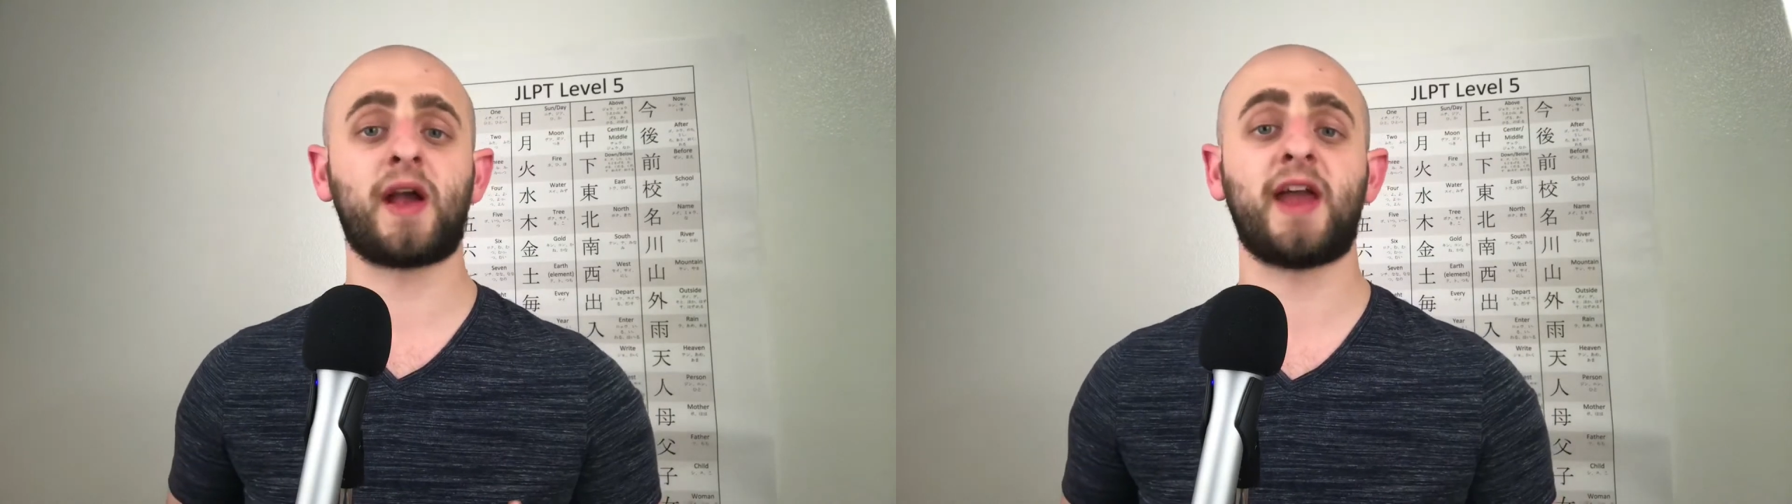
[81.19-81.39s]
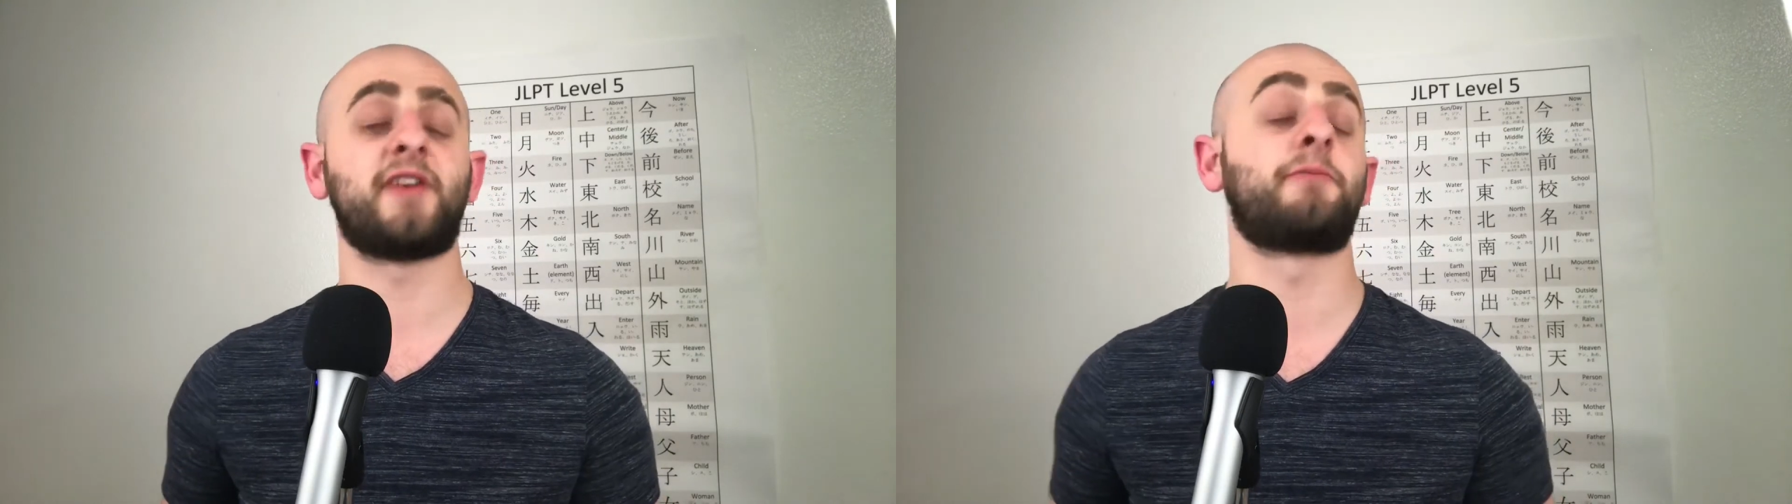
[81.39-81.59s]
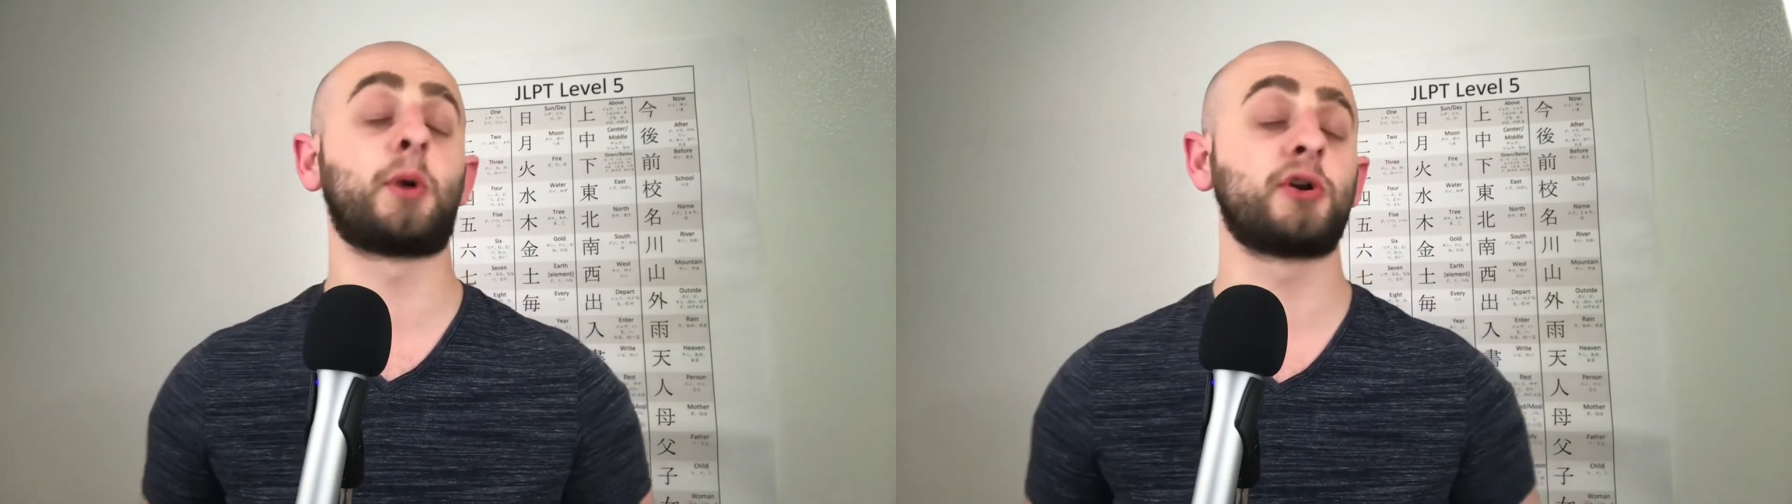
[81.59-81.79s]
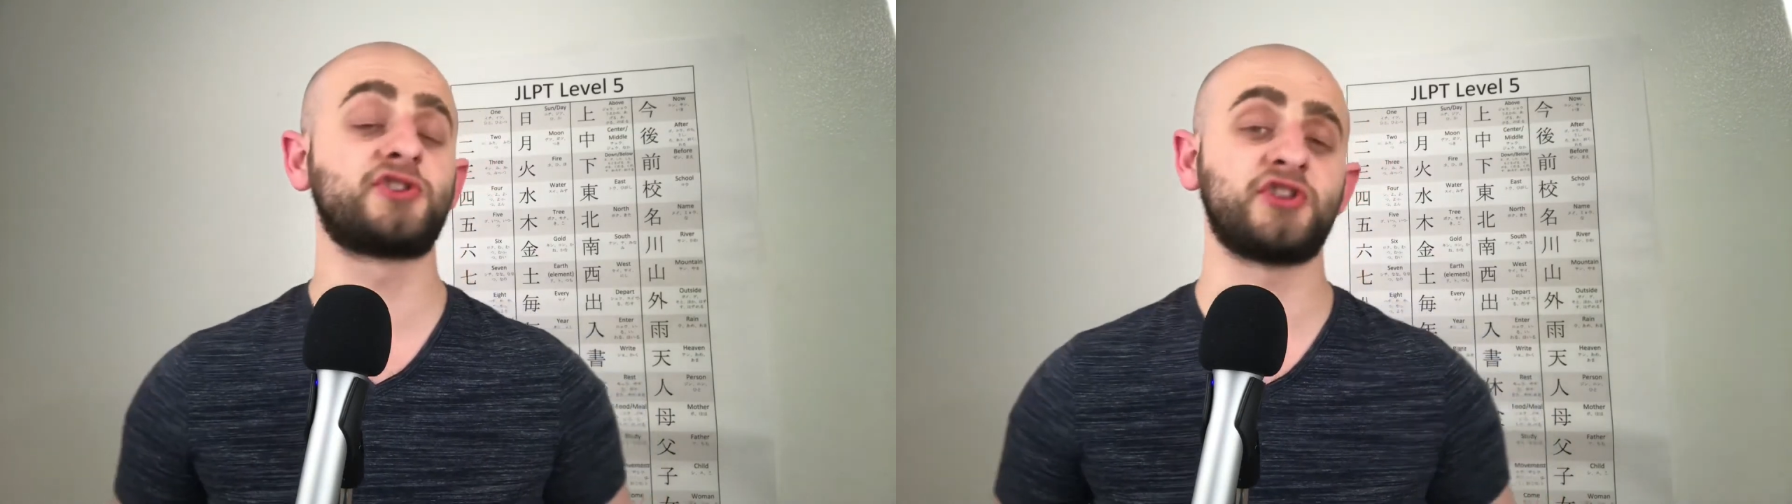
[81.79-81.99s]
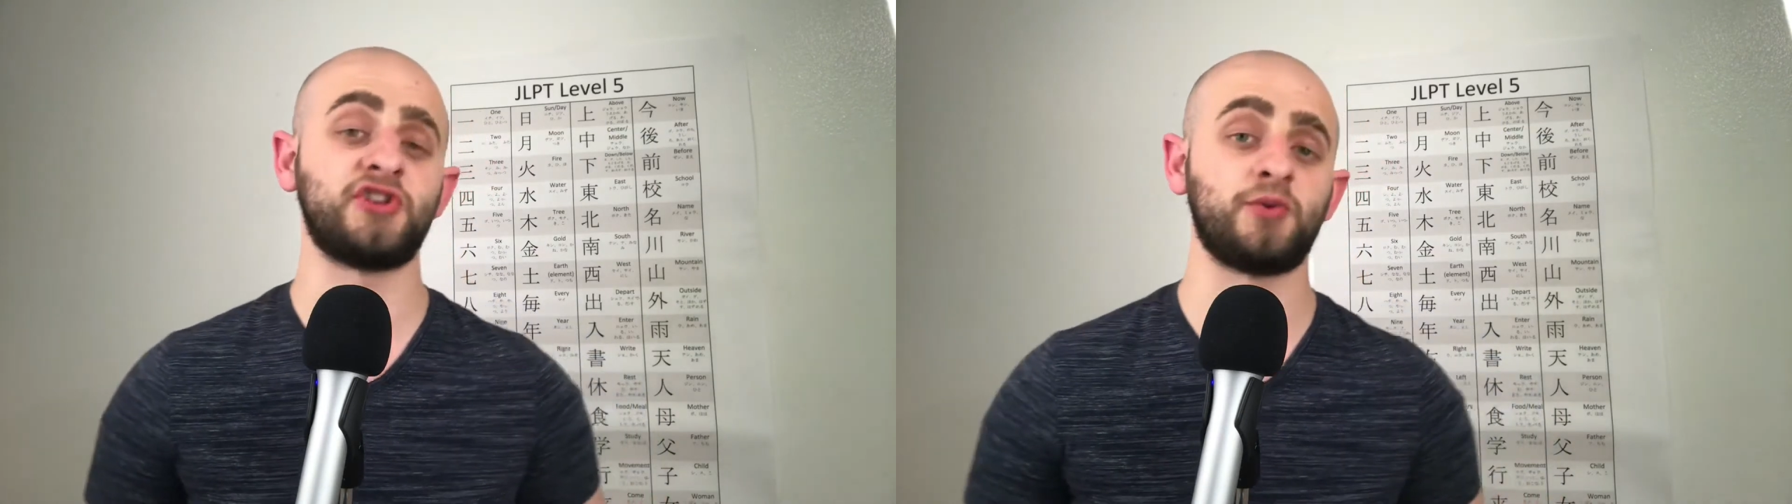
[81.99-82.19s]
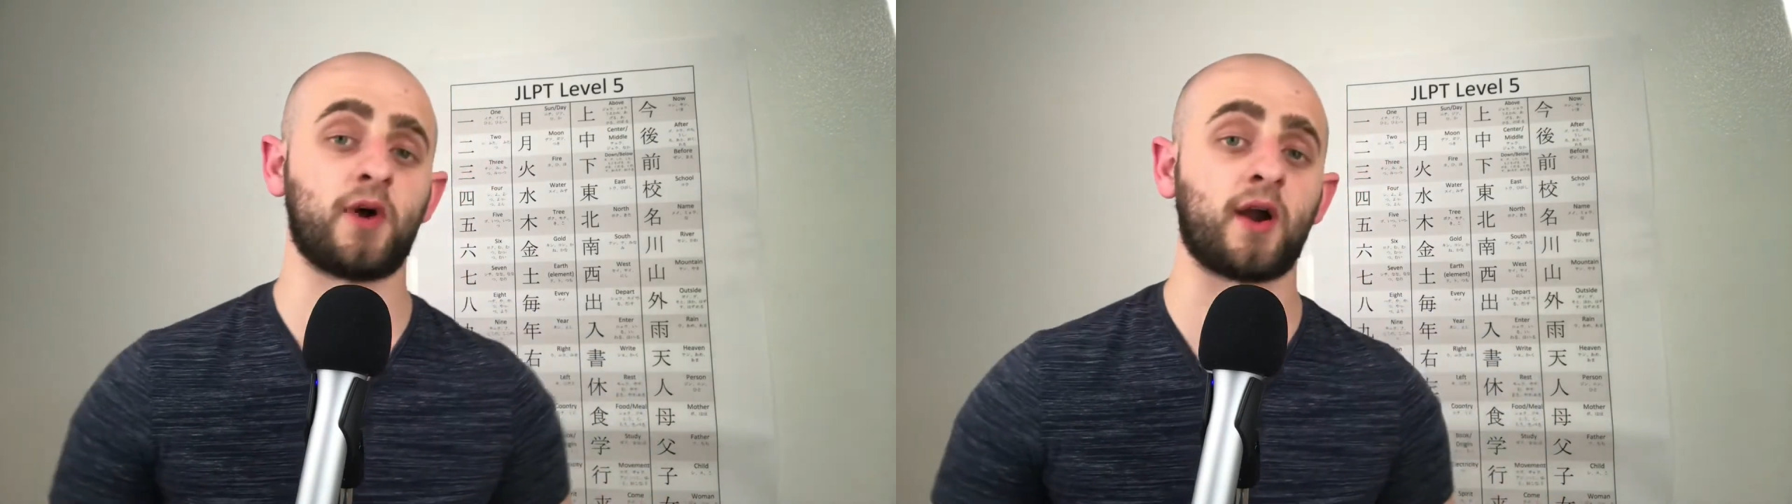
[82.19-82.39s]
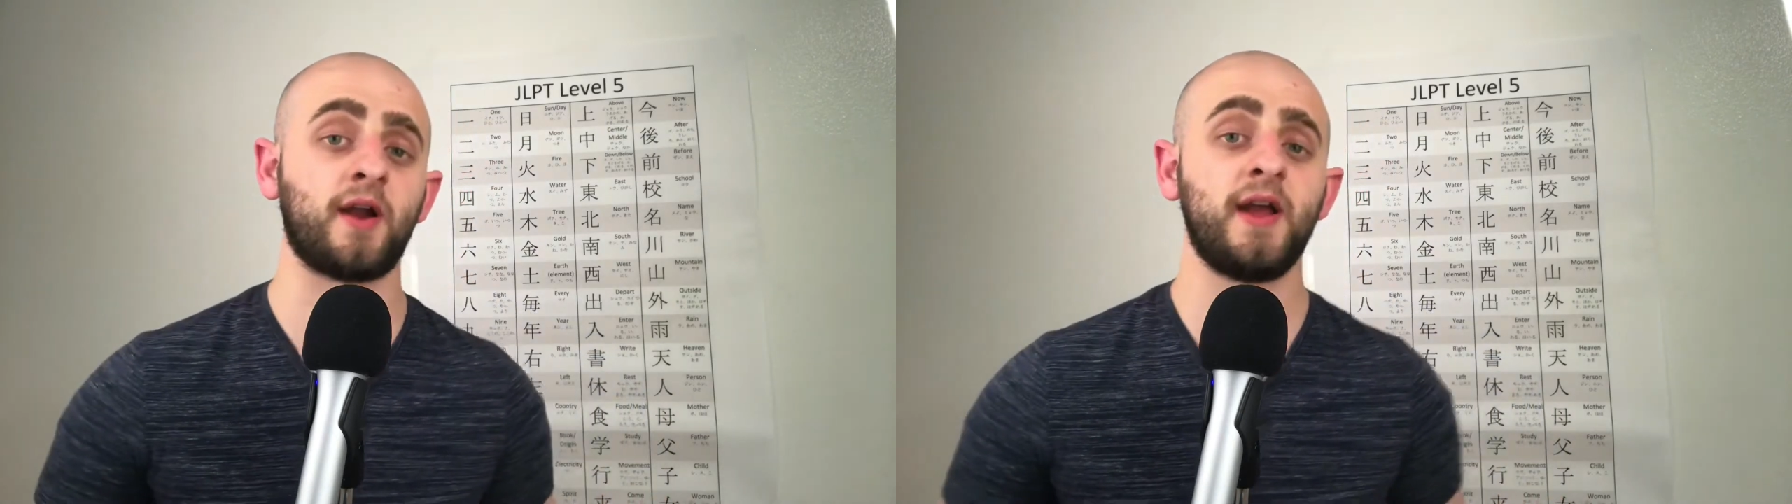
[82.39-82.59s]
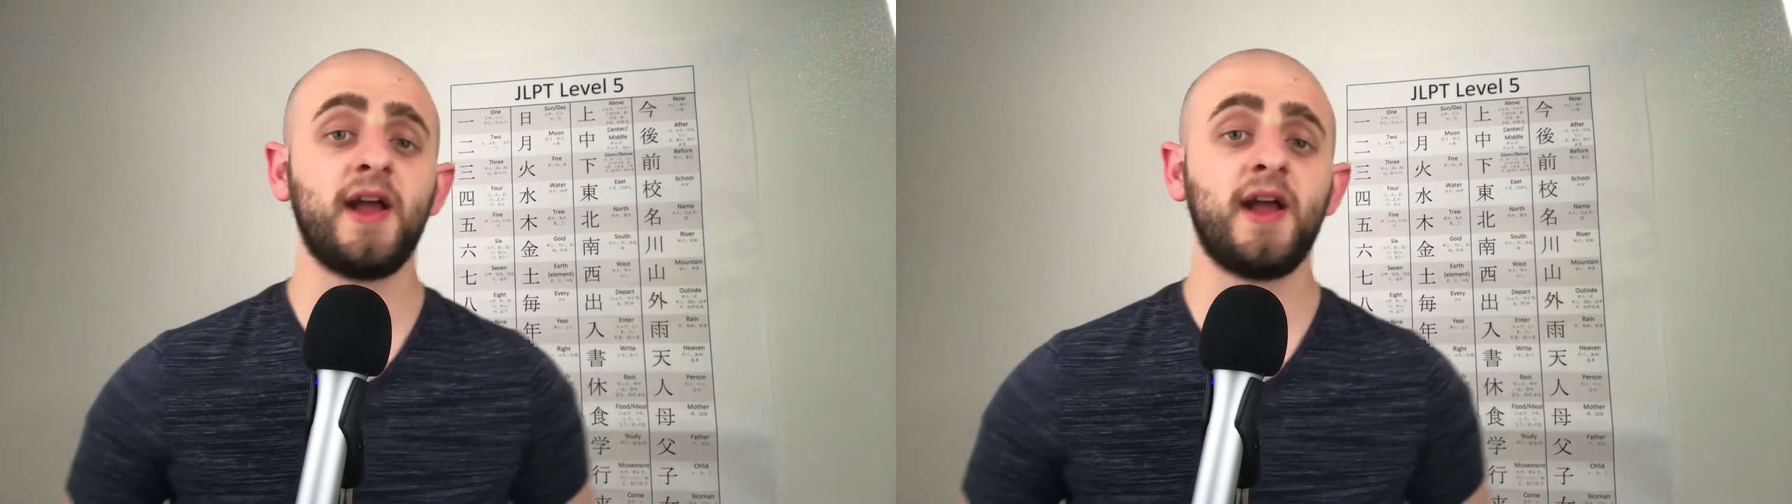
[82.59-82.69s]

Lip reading: kind of person you are.